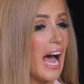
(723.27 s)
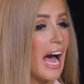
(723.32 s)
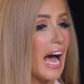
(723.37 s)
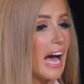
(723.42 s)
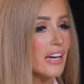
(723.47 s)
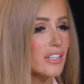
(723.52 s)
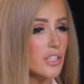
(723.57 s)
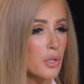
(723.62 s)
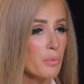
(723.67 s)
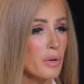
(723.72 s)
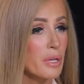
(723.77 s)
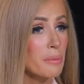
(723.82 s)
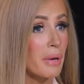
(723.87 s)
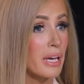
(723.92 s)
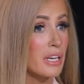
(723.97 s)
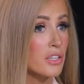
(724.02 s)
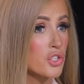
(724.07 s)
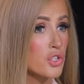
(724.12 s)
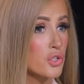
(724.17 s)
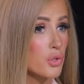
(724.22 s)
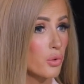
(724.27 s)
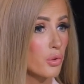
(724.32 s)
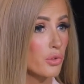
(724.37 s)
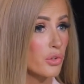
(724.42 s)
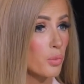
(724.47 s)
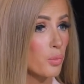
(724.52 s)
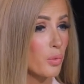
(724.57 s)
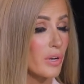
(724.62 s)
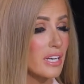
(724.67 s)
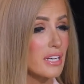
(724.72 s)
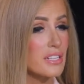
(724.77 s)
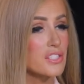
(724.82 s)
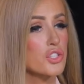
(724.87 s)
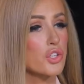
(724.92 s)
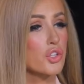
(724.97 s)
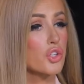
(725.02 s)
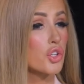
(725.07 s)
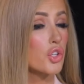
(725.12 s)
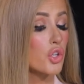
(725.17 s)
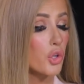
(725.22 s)
How can we make sure that we are
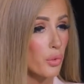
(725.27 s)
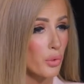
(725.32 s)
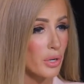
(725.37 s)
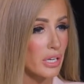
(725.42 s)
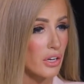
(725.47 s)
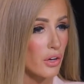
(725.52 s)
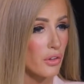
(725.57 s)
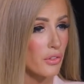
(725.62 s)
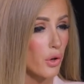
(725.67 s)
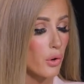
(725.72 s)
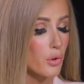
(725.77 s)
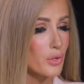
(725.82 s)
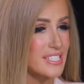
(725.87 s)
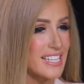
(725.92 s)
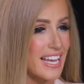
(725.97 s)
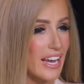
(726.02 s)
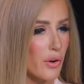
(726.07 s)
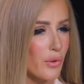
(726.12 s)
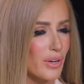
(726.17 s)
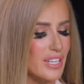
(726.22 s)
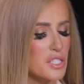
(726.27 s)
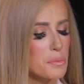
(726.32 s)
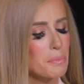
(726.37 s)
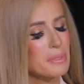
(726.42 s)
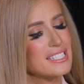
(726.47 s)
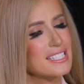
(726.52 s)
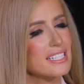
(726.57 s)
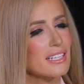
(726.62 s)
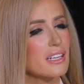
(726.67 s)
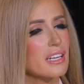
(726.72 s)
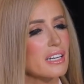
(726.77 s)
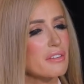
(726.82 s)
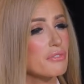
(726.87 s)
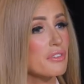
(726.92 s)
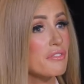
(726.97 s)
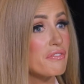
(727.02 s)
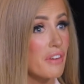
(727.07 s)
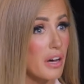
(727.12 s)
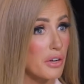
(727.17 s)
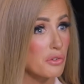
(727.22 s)
securing those areas, particularly
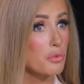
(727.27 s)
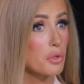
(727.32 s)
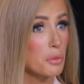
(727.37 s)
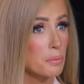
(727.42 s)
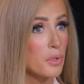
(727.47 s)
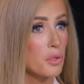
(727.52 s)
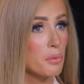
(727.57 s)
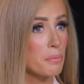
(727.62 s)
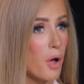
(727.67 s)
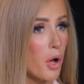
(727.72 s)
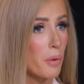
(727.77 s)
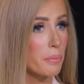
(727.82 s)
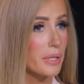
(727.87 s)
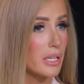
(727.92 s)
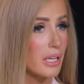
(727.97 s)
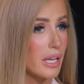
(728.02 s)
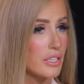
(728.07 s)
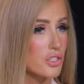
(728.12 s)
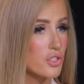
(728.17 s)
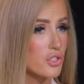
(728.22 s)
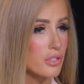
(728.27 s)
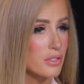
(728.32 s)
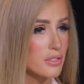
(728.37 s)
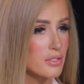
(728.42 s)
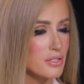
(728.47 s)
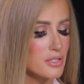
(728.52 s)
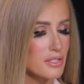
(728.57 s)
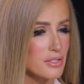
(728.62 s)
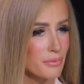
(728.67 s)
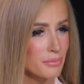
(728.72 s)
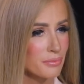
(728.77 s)
for vulnerable populations?